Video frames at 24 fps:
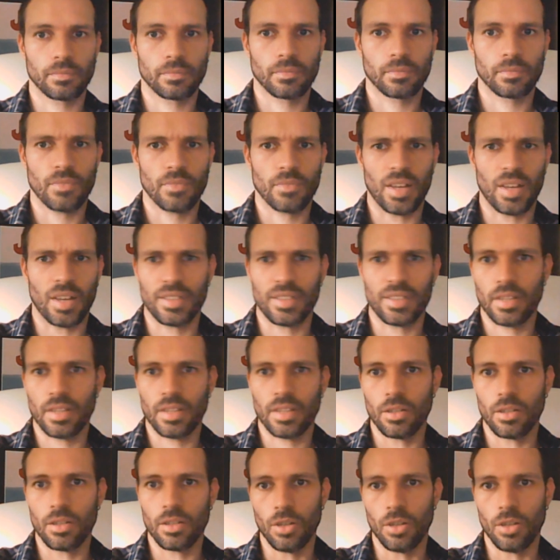I say
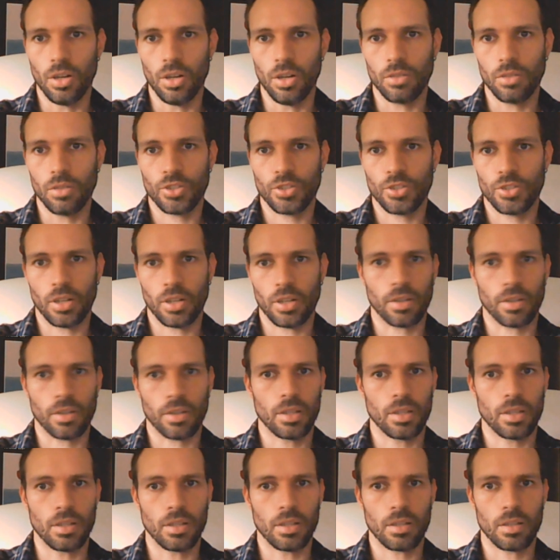no,
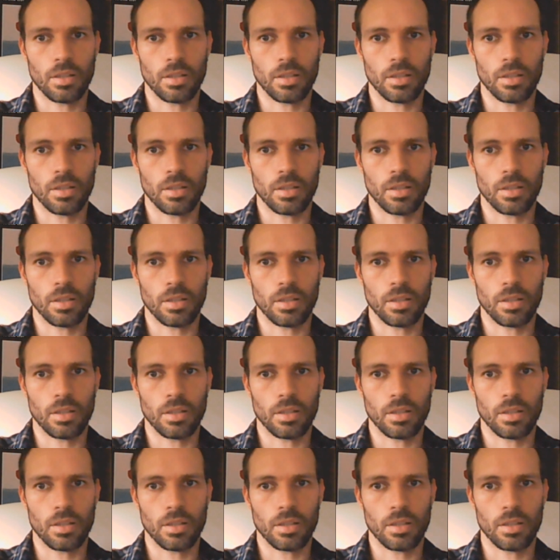Sharky.